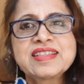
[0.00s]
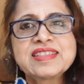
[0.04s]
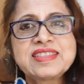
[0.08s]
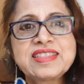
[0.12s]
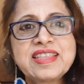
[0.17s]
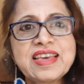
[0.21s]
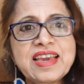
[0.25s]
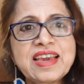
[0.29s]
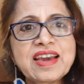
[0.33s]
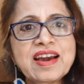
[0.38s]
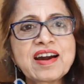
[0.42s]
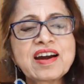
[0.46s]

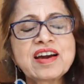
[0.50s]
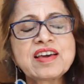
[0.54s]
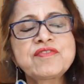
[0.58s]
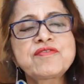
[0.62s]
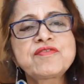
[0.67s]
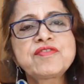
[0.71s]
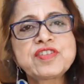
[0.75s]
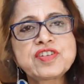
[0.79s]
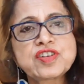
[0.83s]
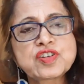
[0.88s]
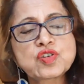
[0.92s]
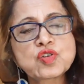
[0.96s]
They are
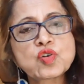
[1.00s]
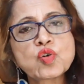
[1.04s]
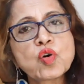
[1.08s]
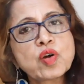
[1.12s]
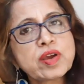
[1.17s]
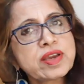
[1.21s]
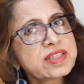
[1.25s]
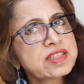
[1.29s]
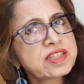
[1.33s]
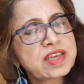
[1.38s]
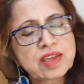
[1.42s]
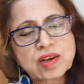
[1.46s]

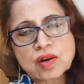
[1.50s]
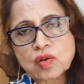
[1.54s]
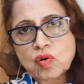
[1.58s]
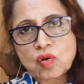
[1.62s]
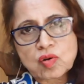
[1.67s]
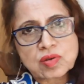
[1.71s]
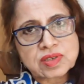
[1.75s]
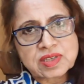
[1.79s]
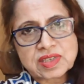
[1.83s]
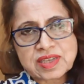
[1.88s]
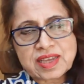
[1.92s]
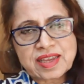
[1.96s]
withdrawing their
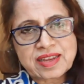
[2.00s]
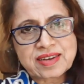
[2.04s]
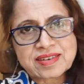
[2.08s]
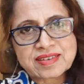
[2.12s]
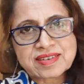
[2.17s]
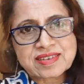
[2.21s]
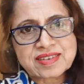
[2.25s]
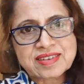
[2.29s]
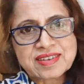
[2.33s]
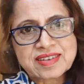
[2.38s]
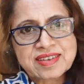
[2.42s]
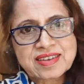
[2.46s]

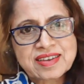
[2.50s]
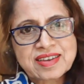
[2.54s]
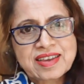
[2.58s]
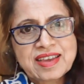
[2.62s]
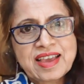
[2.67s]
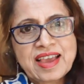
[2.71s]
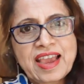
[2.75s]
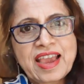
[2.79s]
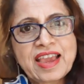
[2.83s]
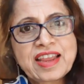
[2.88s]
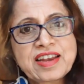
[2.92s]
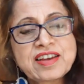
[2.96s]
consent
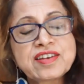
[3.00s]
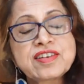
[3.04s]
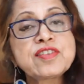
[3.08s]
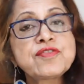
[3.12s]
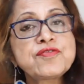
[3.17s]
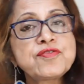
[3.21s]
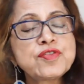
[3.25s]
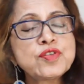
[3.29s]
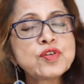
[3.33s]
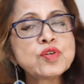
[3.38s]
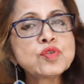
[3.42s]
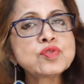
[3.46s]
and
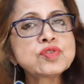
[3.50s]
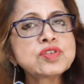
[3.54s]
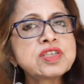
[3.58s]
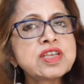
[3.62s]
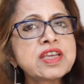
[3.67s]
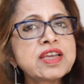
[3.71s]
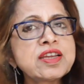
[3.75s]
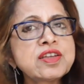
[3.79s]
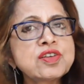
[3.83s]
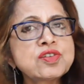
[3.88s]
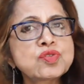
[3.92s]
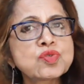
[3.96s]

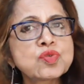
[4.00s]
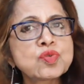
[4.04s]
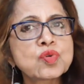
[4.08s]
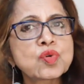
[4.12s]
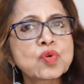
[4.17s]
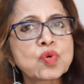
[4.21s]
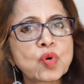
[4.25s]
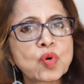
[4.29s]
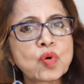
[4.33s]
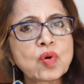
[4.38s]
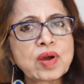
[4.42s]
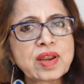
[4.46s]
refusing to
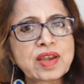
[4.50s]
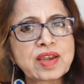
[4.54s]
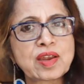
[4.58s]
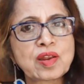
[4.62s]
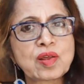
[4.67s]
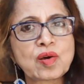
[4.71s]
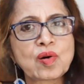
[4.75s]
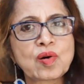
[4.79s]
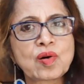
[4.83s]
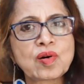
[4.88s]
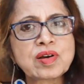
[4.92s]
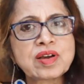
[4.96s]
go
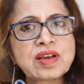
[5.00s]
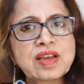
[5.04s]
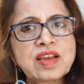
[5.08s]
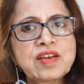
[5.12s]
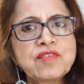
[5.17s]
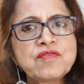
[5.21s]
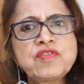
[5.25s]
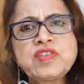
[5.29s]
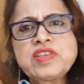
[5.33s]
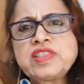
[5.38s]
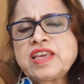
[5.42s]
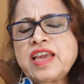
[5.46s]
along
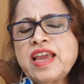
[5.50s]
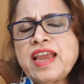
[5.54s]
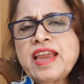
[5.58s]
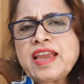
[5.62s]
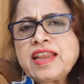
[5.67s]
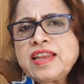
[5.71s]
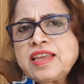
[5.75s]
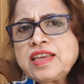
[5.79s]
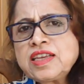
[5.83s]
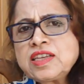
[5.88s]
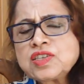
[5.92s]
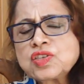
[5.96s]
with
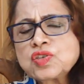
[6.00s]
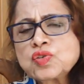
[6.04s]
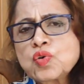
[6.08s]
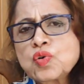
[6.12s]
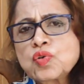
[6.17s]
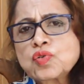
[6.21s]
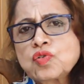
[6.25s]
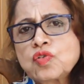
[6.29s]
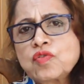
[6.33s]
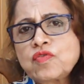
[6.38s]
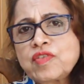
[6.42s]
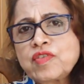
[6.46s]
any
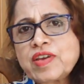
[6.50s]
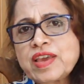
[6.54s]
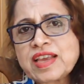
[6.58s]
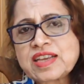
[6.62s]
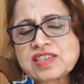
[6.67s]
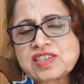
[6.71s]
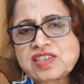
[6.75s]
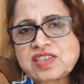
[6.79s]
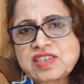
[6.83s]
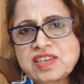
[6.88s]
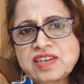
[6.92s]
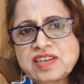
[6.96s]
sort of
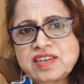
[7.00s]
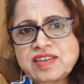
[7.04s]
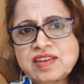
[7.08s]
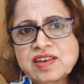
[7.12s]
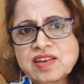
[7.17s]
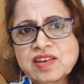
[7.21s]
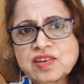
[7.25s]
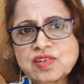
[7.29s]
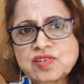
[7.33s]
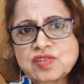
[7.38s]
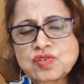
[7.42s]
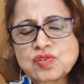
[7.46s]
external
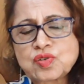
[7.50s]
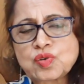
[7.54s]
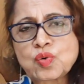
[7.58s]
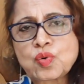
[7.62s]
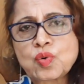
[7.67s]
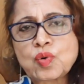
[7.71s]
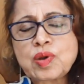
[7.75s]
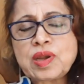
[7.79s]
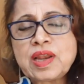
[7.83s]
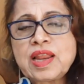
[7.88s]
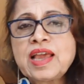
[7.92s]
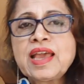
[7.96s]

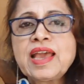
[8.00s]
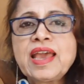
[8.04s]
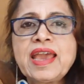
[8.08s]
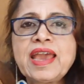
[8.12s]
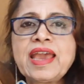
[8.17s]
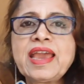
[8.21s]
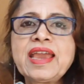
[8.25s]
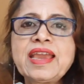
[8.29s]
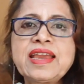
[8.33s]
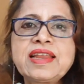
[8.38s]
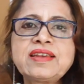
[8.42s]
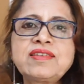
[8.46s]
control
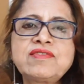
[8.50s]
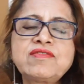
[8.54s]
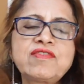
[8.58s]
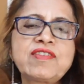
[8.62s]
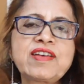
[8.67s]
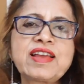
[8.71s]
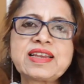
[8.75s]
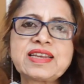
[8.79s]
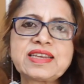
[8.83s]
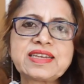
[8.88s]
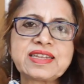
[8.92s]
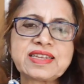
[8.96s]
and
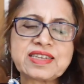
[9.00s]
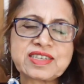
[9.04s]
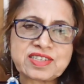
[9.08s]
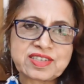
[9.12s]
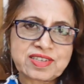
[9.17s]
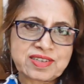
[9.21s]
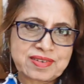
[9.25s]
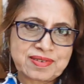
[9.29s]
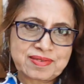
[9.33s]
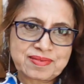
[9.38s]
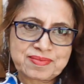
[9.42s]
validation.